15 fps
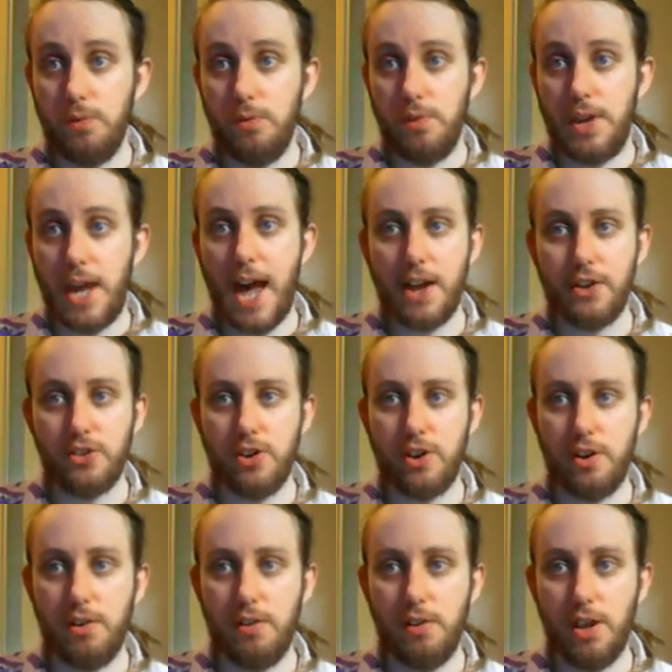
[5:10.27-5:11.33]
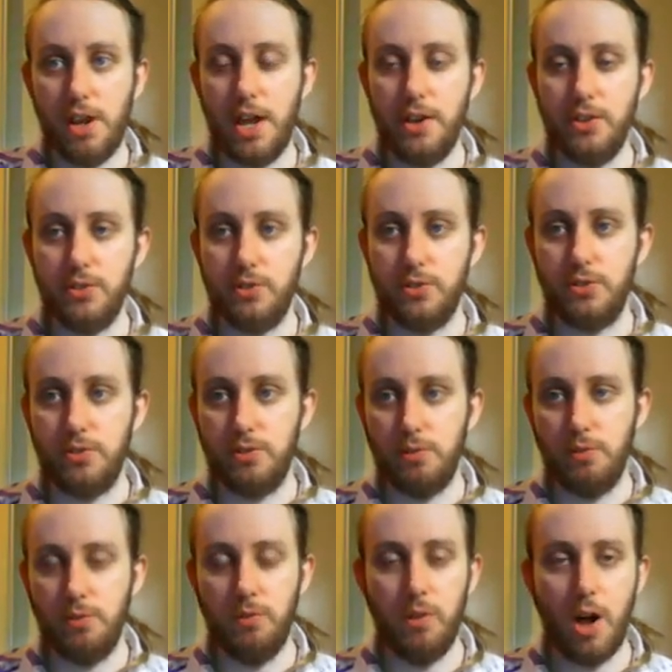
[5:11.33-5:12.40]
catch his
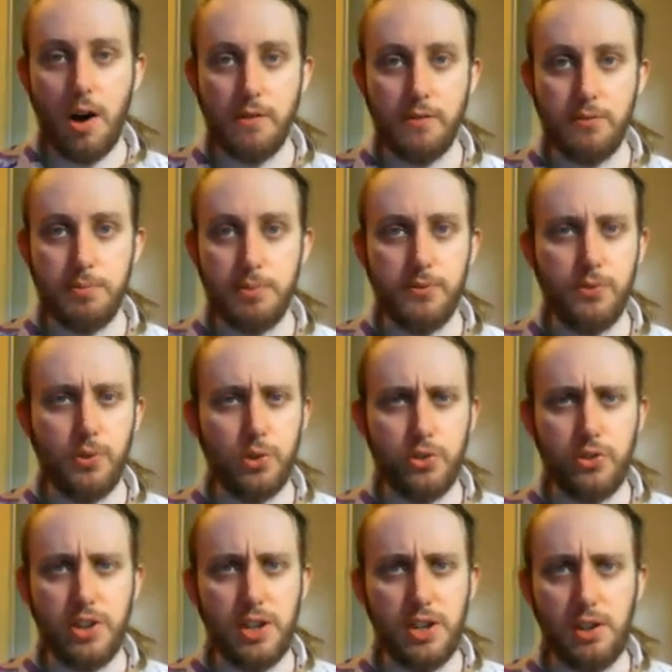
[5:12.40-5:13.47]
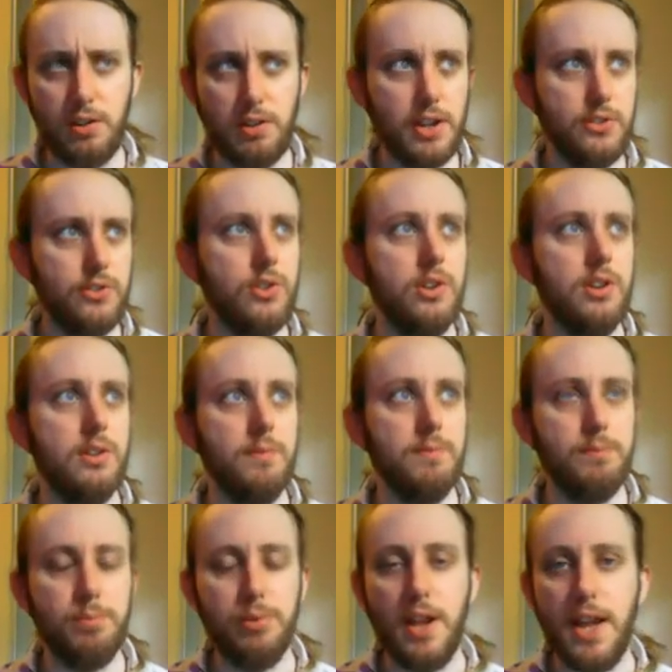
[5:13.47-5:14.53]
love before she gets on a
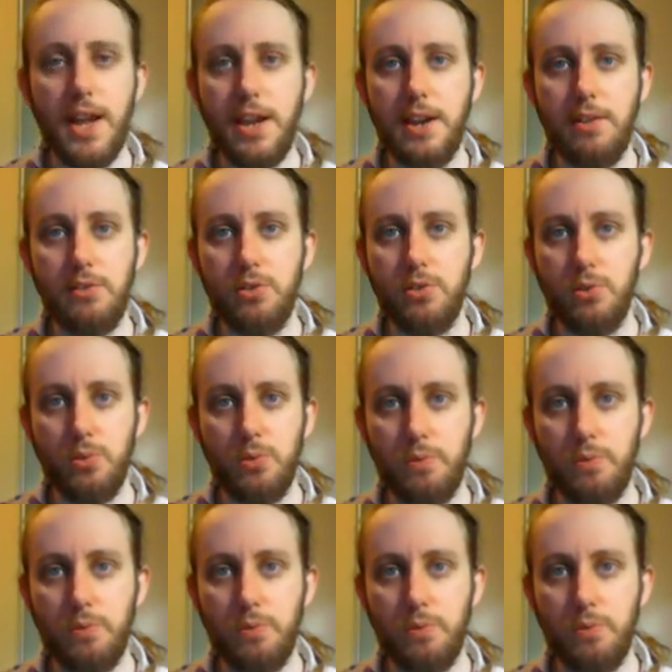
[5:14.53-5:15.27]
plane to